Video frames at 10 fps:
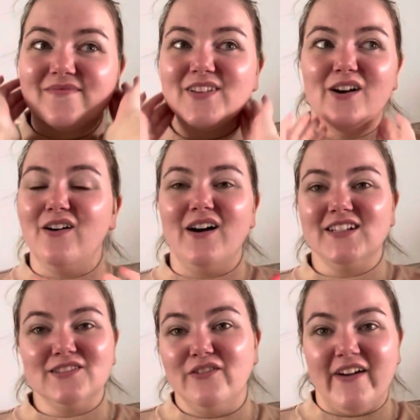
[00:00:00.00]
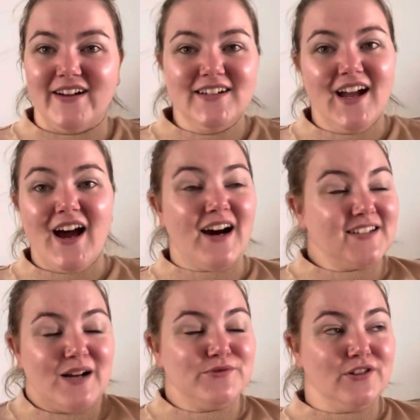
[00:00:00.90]
oh, I'd love it. I'd
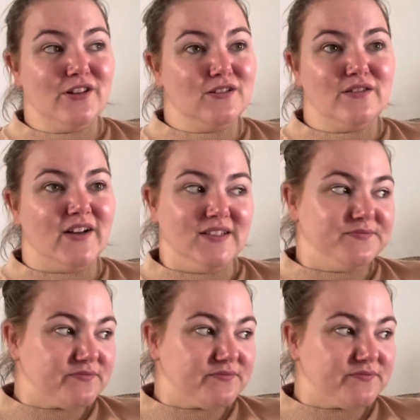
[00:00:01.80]
absolutely love it.